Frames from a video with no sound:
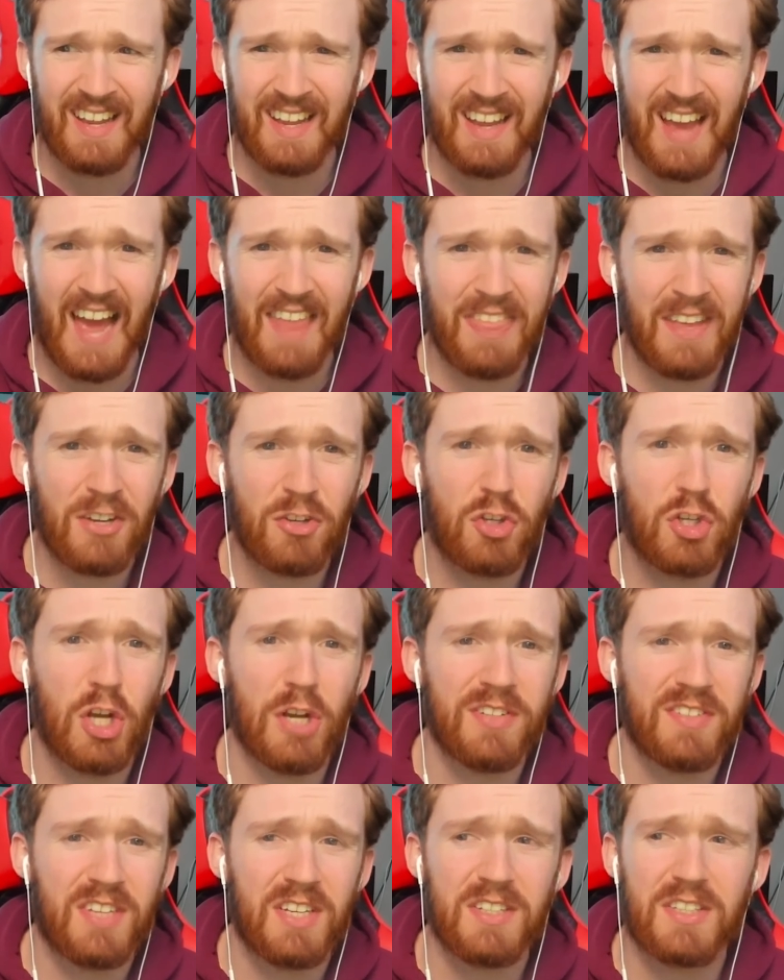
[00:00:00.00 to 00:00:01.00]
I think
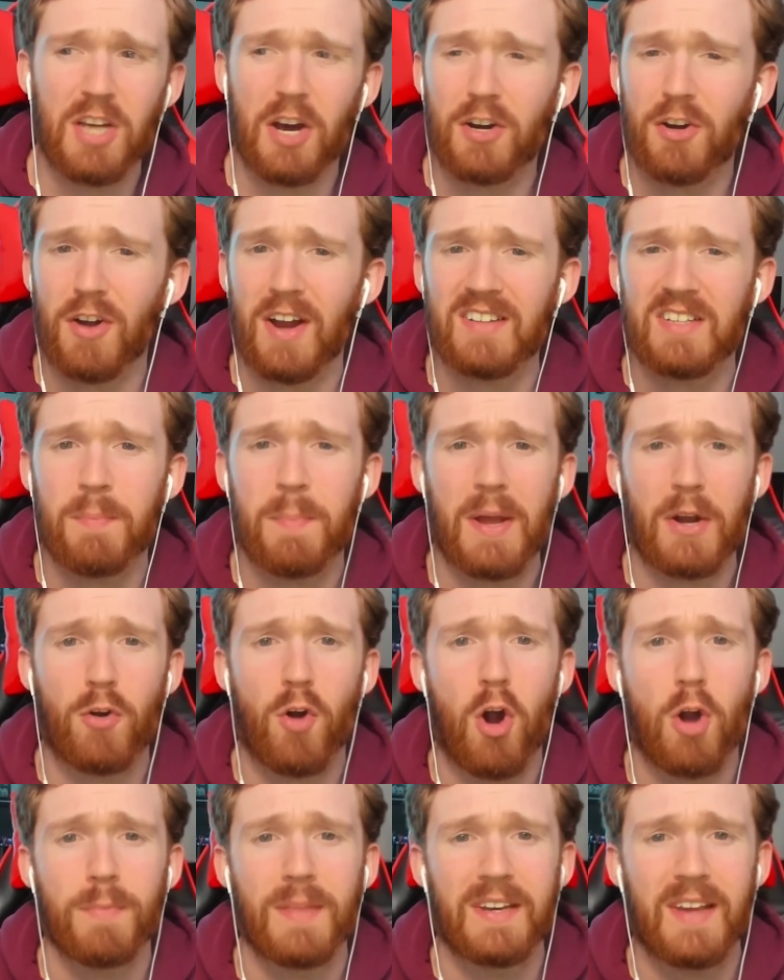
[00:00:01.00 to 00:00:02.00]
Justin Tucker has a better
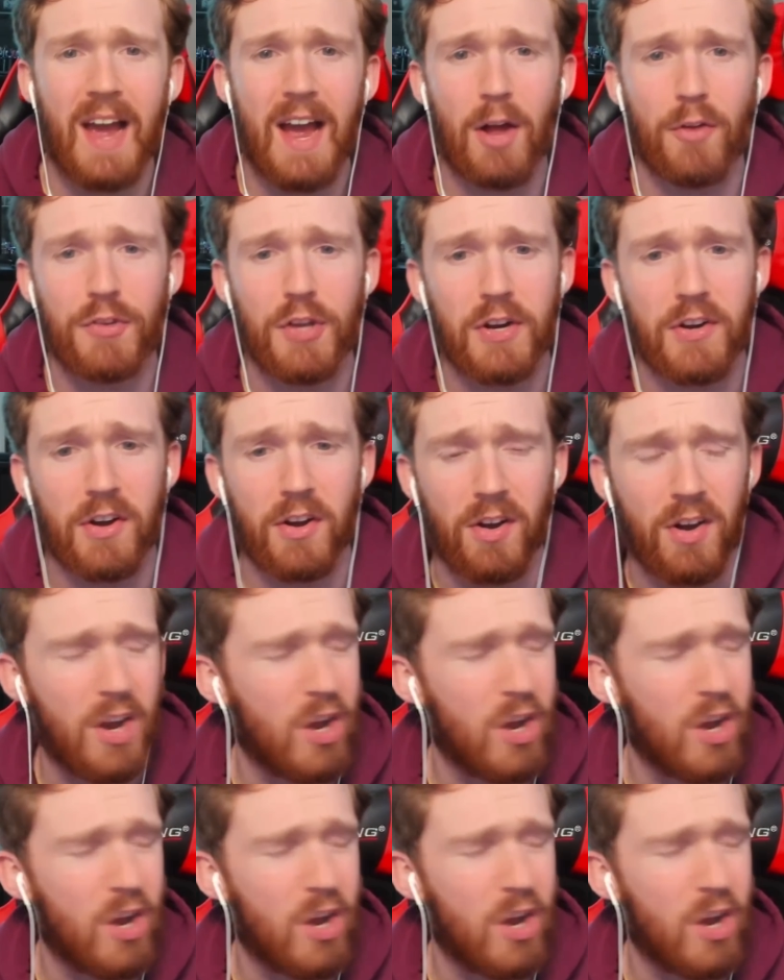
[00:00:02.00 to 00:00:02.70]
arm than Kyle Tucker.